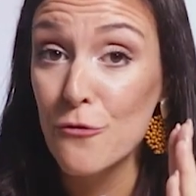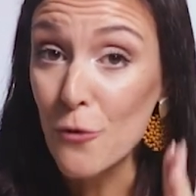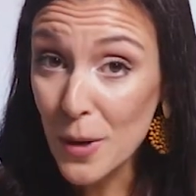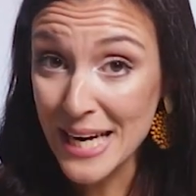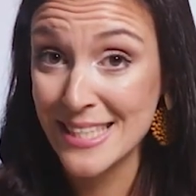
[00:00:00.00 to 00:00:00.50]

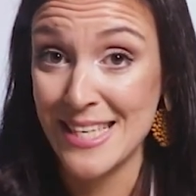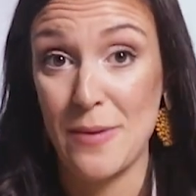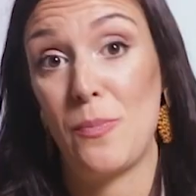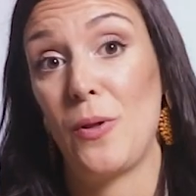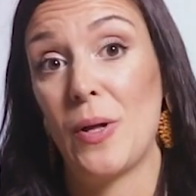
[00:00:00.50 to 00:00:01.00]
For
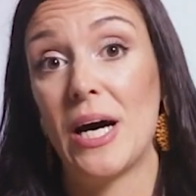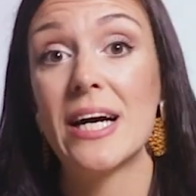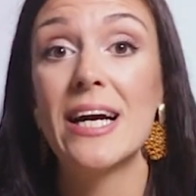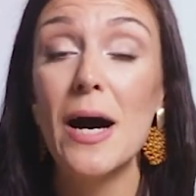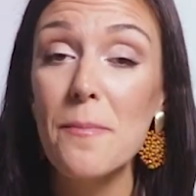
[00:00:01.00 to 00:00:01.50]
example,
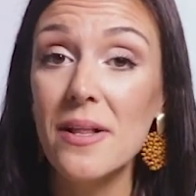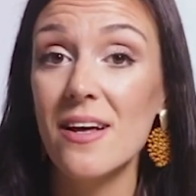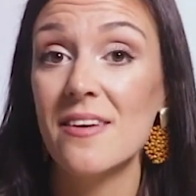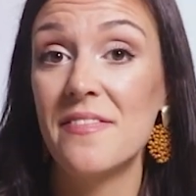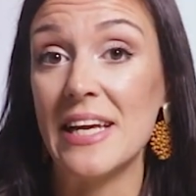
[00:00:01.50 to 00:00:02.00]
a couple
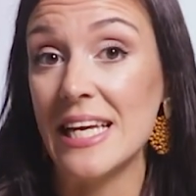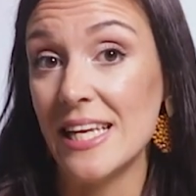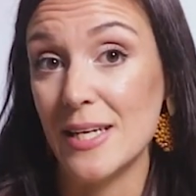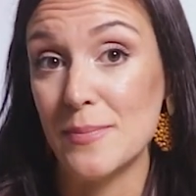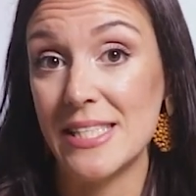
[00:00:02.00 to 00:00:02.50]
of
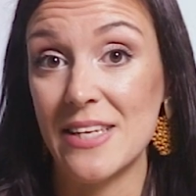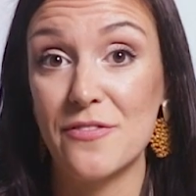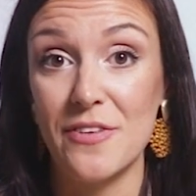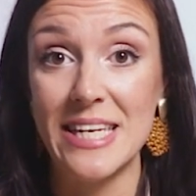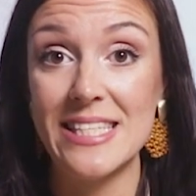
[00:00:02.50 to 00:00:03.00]
idioms and
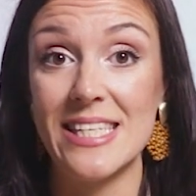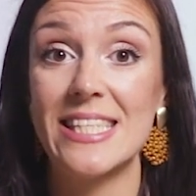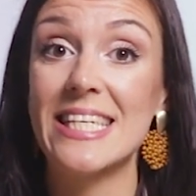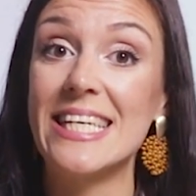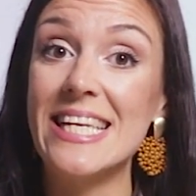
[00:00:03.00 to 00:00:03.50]
phrases
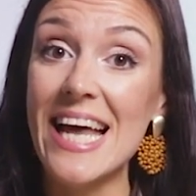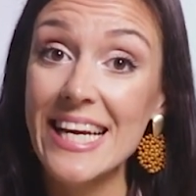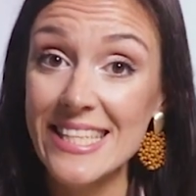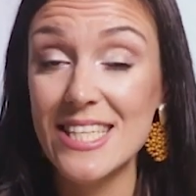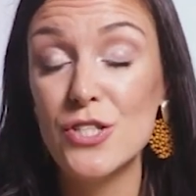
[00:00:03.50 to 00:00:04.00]

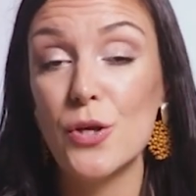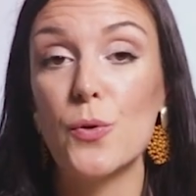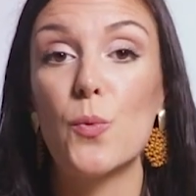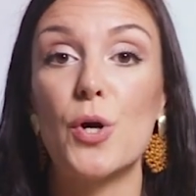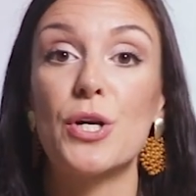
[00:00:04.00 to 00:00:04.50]
connected to the
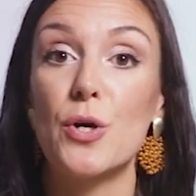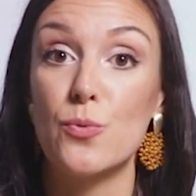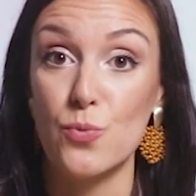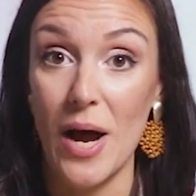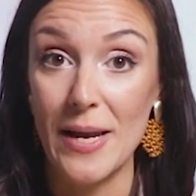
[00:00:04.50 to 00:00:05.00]
word
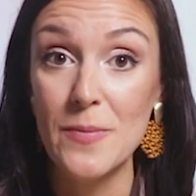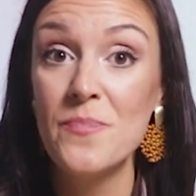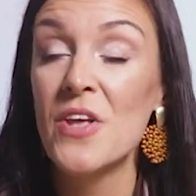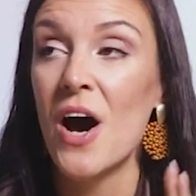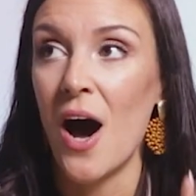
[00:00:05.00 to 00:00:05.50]
run
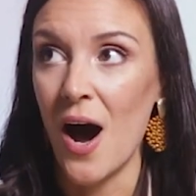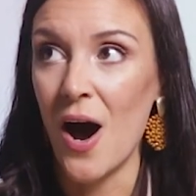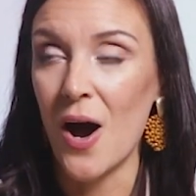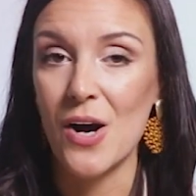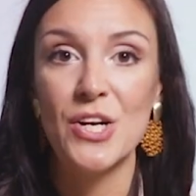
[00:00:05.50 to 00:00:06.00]

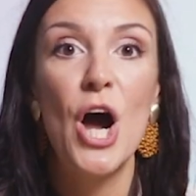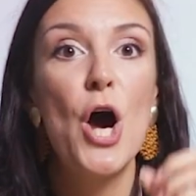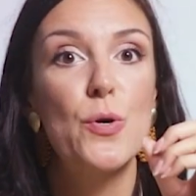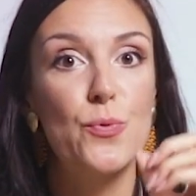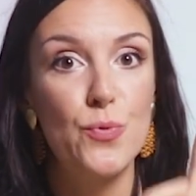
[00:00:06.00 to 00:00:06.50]
are
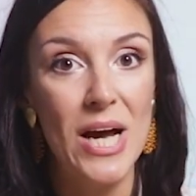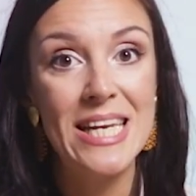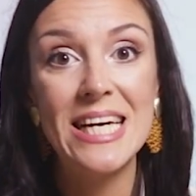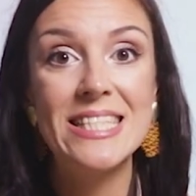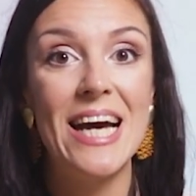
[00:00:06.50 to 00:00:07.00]

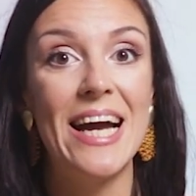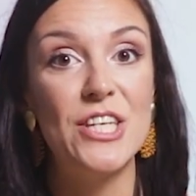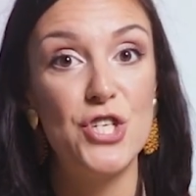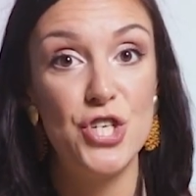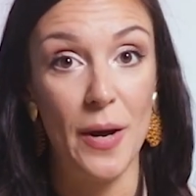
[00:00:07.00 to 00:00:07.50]
run a
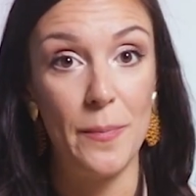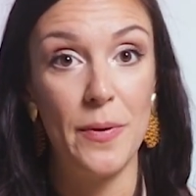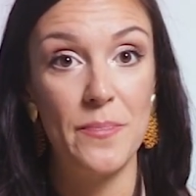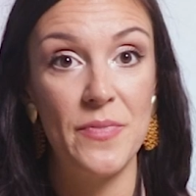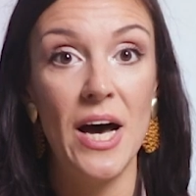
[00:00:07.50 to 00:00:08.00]
tight ship.
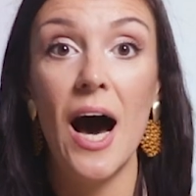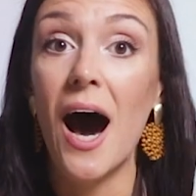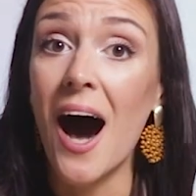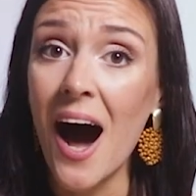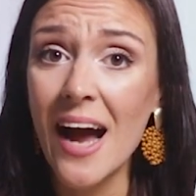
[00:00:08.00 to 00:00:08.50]

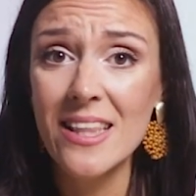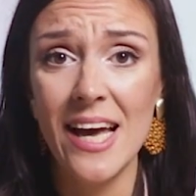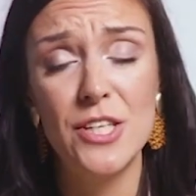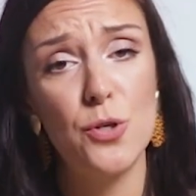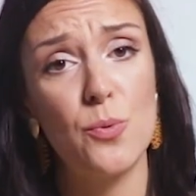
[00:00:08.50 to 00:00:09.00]
I
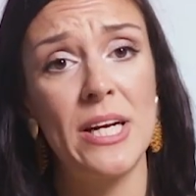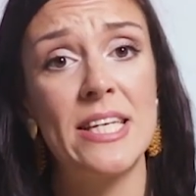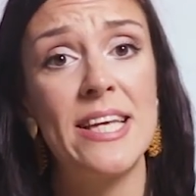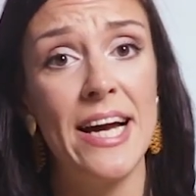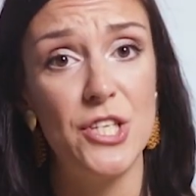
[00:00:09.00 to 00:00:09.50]
like to run a
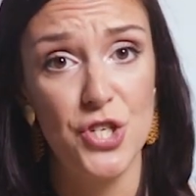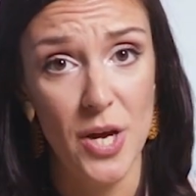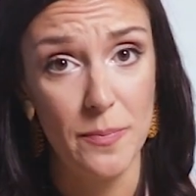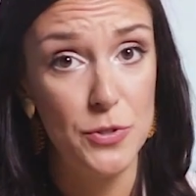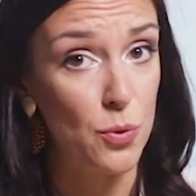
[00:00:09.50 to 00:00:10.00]
tight
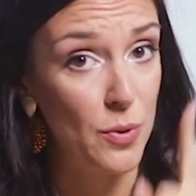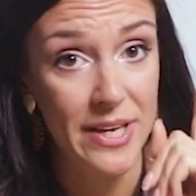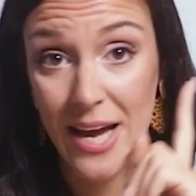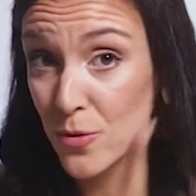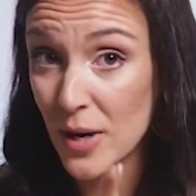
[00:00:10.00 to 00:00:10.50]
ship, so
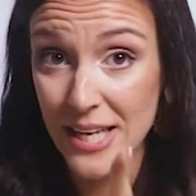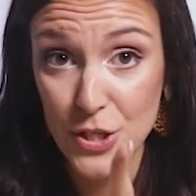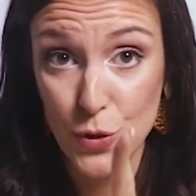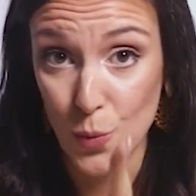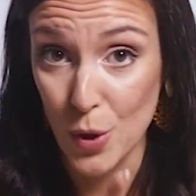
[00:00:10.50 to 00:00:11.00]
get ready
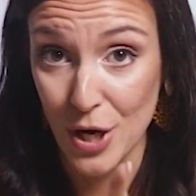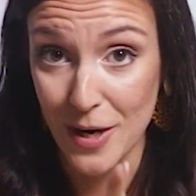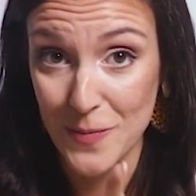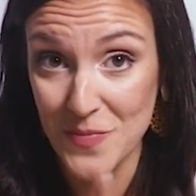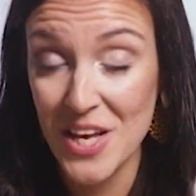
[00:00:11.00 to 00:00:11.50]
to work,